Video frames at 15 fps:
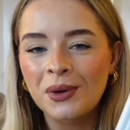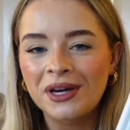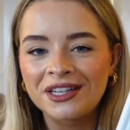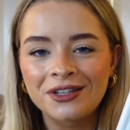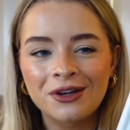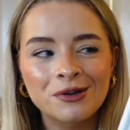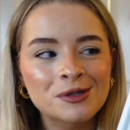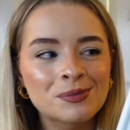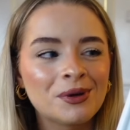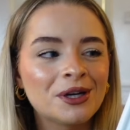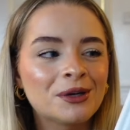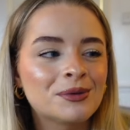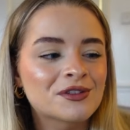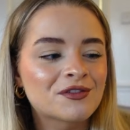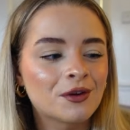wedding notes
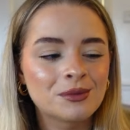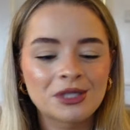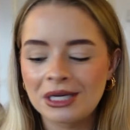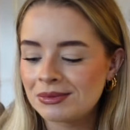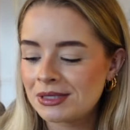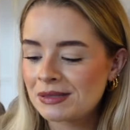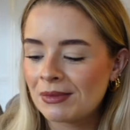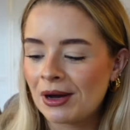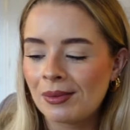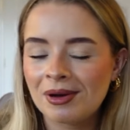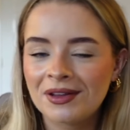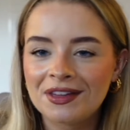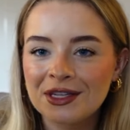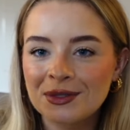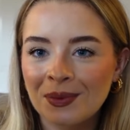book was from James's mum,
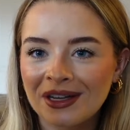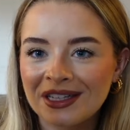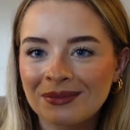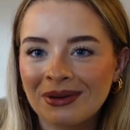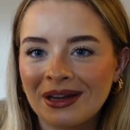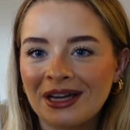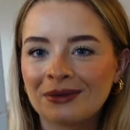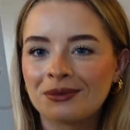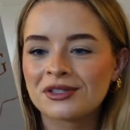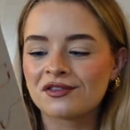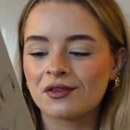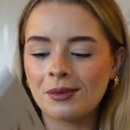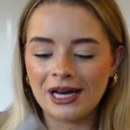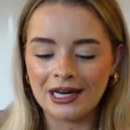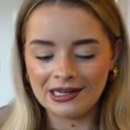and this wedding planner was
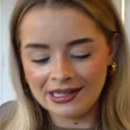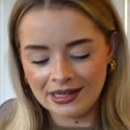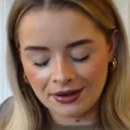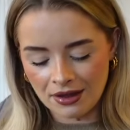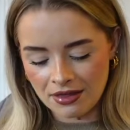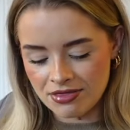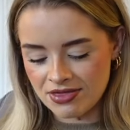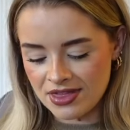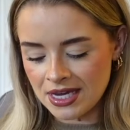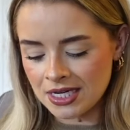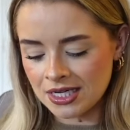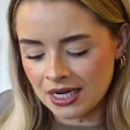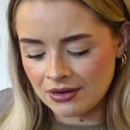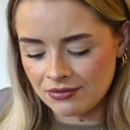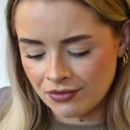from Ellie, and I
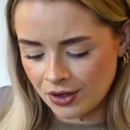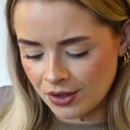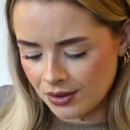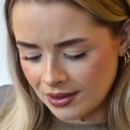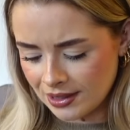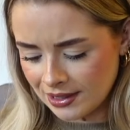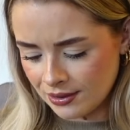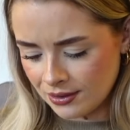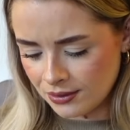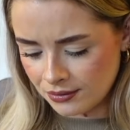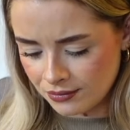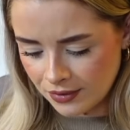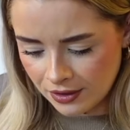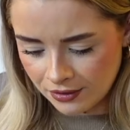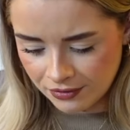think I wrote a
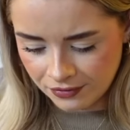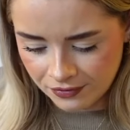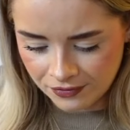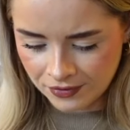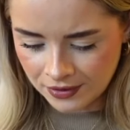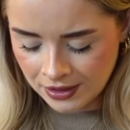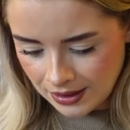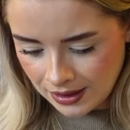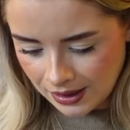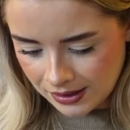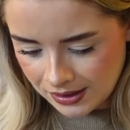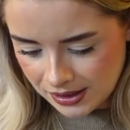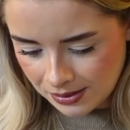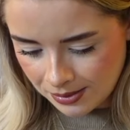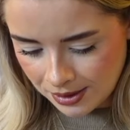little rough
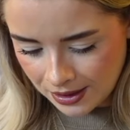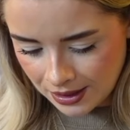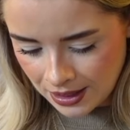estimate in